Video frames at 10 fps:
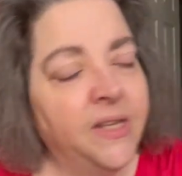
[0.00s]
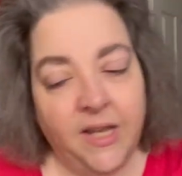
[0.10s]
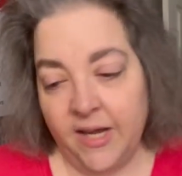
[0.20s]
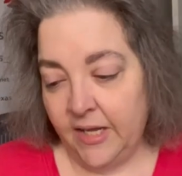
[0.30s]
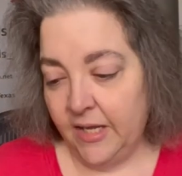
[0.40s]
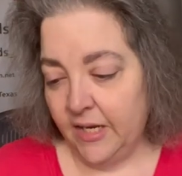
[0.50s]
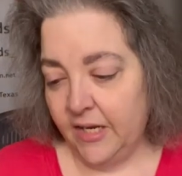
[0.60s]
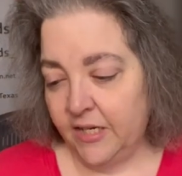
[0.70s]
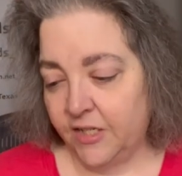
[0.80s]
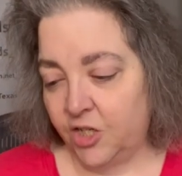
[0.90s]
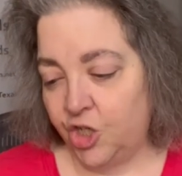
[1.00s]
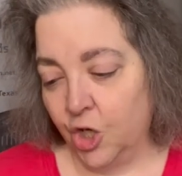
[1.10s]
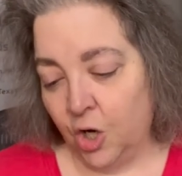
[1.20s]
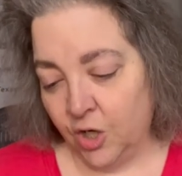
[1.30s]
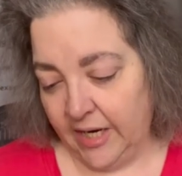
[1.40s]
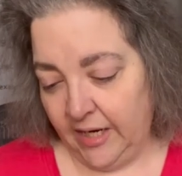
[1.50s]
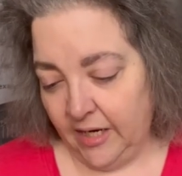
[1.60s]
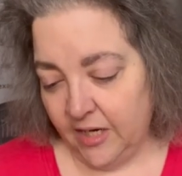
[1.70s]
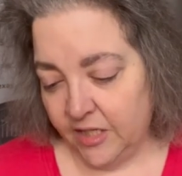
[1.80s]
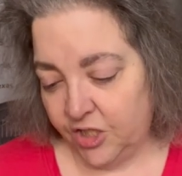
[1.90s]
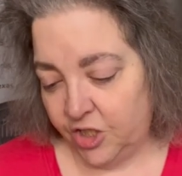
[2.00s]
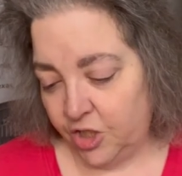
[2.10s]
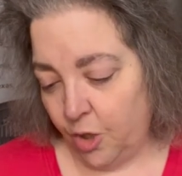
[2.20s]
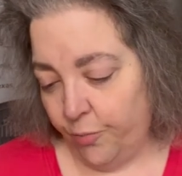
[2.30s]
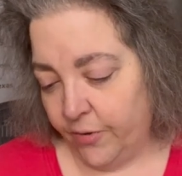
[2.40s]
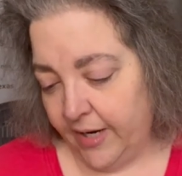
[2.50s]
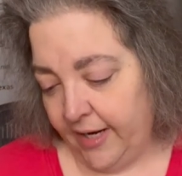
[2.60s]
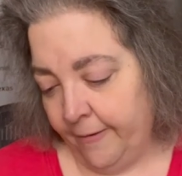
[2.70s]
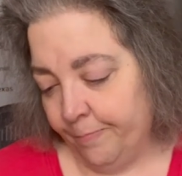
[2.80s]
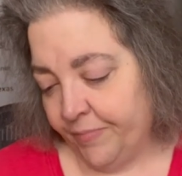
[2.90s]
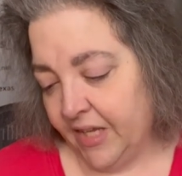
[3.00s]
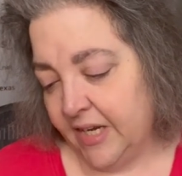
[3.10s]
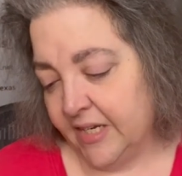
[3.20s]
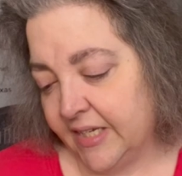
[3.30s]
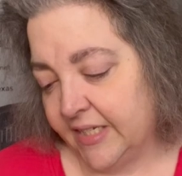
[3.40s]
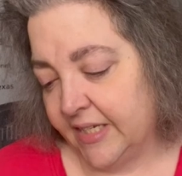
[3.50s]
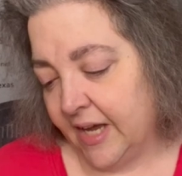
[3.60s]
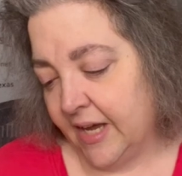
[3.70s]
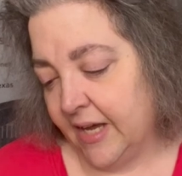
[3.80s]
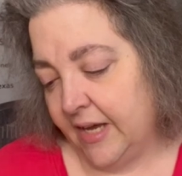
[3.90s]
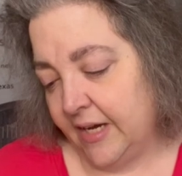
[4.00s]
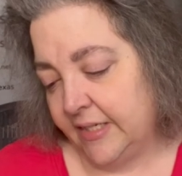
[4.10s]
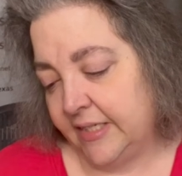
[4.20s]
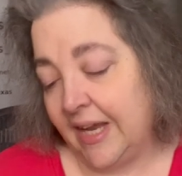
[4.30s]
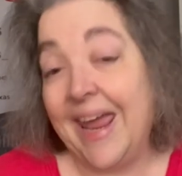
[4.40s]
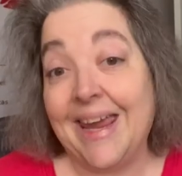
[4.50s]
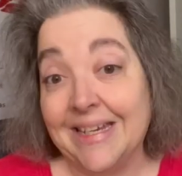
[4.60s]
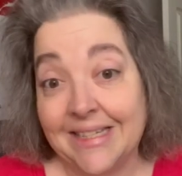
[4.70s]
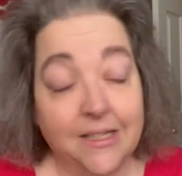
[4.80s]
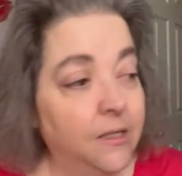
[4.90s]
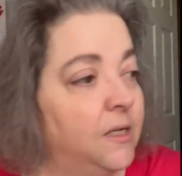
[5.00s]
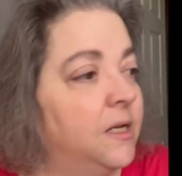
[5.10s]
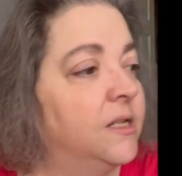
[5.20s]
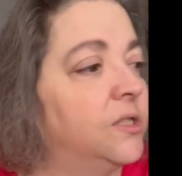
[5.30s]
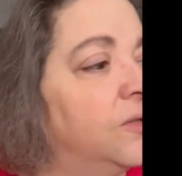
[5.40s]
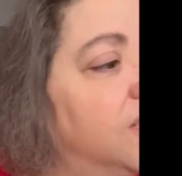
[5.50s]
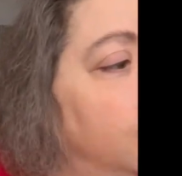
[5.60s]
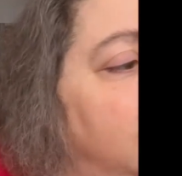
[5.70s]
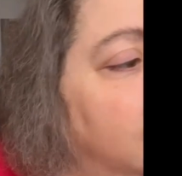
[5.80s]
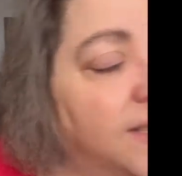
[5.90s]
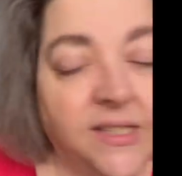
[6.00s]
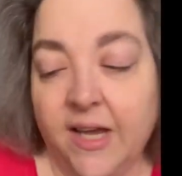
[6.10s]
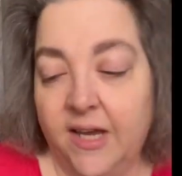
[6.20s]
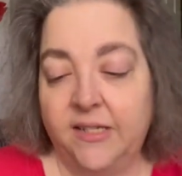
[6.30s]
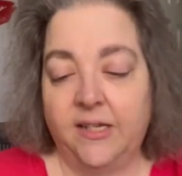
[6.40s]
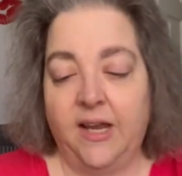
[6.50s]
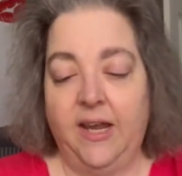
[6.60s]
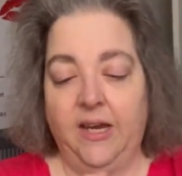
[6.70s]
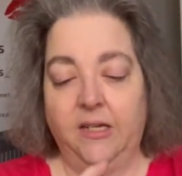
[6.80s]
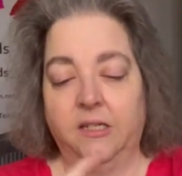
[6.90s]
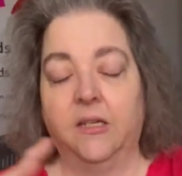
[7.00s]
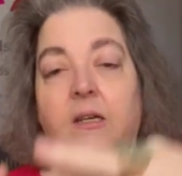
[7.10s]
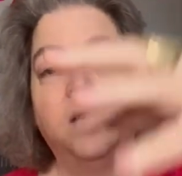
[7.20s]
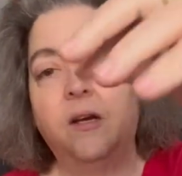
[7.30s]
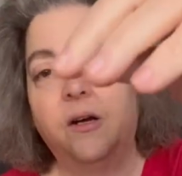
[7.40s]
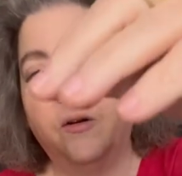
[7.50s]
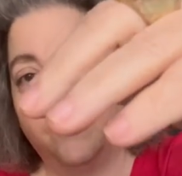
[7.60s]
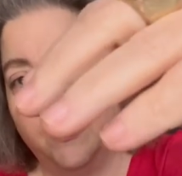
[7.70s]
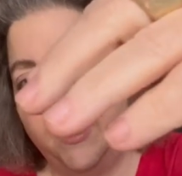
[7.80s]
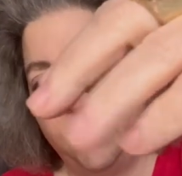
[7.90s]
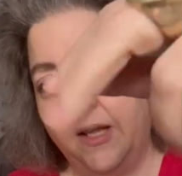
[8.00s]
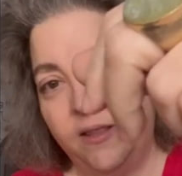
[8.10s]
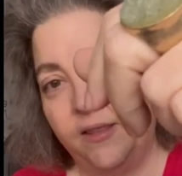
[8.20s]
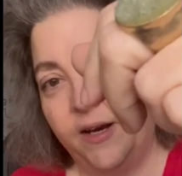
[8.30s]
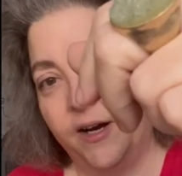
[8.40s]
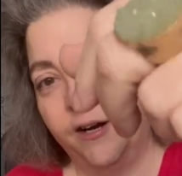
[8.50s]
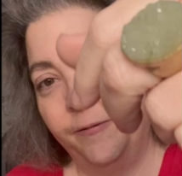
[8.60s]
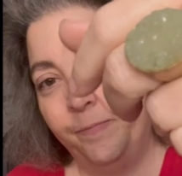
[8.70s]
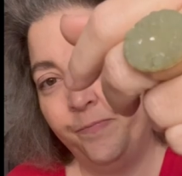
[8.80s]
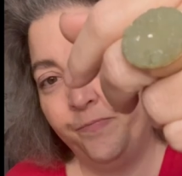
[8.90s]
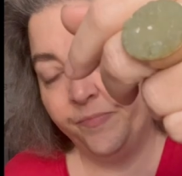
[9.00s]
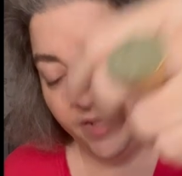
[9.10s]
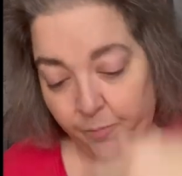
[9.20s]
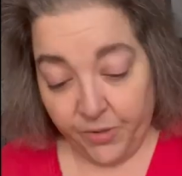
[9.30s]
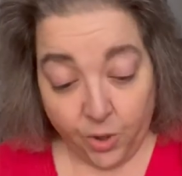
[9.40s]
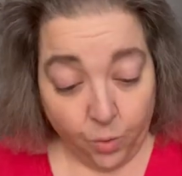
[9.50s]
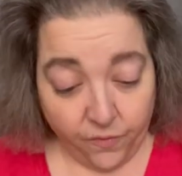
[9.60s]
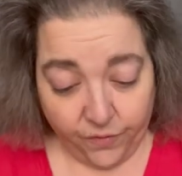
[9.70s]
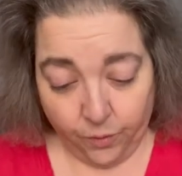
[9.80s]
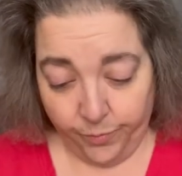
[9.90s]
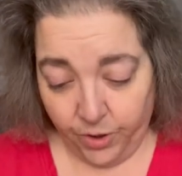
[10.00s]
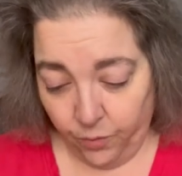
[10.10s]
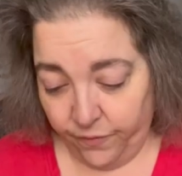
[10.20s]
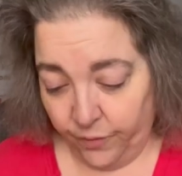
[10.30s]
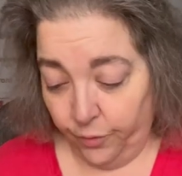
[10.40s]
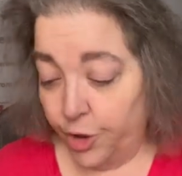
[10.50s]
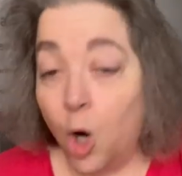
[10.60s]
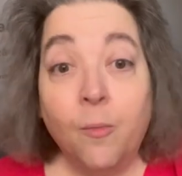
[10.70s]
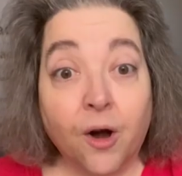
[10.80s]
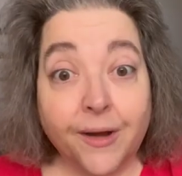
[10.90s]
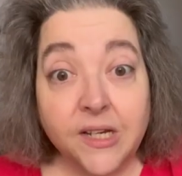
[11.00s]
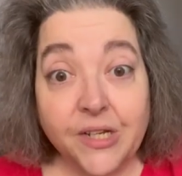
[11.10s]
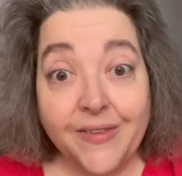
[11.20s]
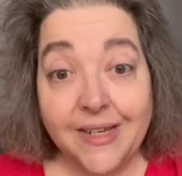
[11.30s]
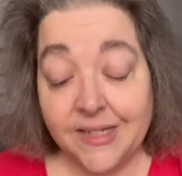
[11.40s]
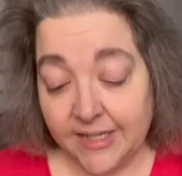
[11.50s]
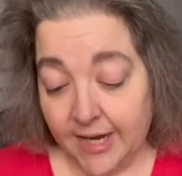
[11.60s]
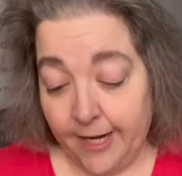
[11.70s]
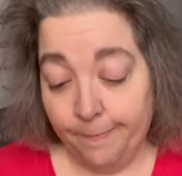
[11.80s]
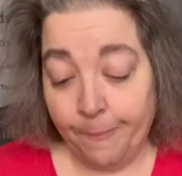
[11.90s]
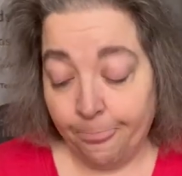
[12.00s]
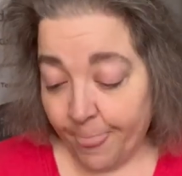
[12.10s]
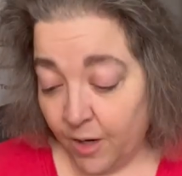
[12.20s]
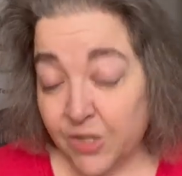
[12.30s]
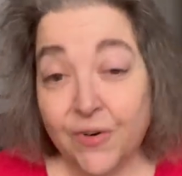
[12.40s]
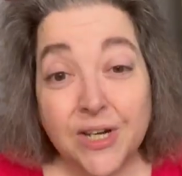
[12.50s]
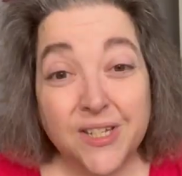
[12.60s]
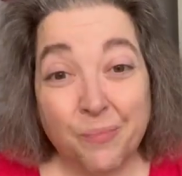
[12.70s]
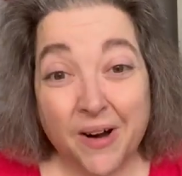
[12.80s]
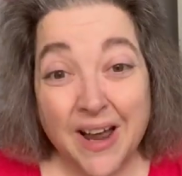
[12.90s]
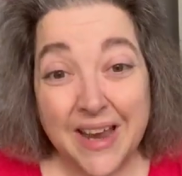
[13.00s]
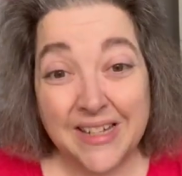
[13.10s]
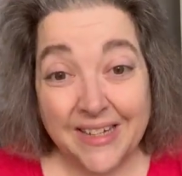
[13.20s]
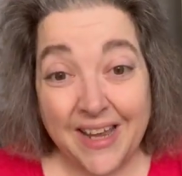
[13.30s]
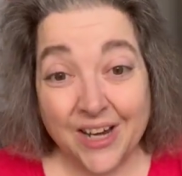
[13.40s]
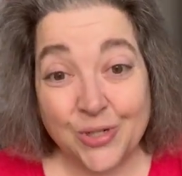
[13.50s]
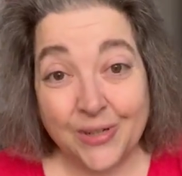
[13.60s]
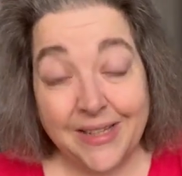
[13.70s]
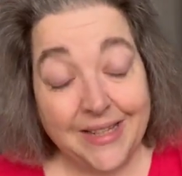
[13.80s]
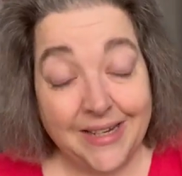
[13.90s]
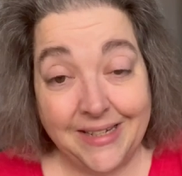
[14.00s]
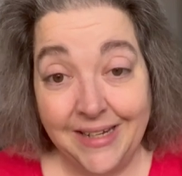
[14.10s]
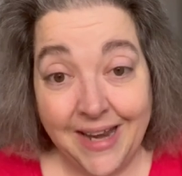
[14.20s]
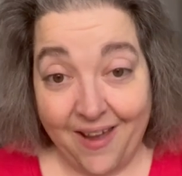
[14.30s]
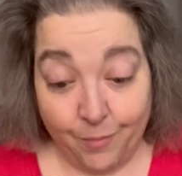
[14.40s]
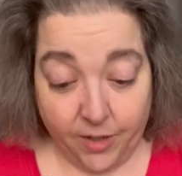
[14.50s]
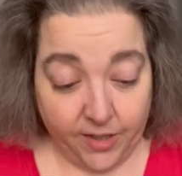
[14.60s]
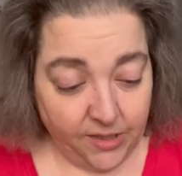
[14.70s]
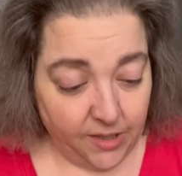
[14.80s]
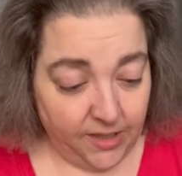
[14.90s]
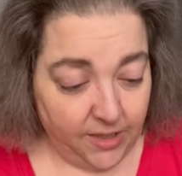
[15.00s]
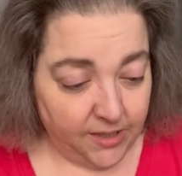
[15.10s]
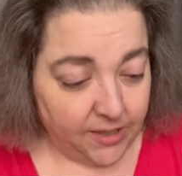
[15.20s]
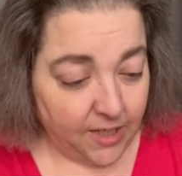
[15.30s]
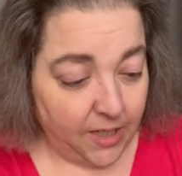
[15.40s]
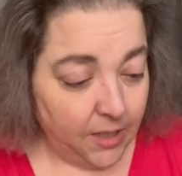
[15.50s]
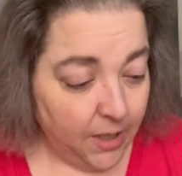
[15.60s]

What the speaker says: and it is a chonky, it is so pretty. It size 8. So this one is a size 8 right there. Beautiful, beautiful. No markings on the inside. I was very surprised, actually, that it didn't have markings on the inside.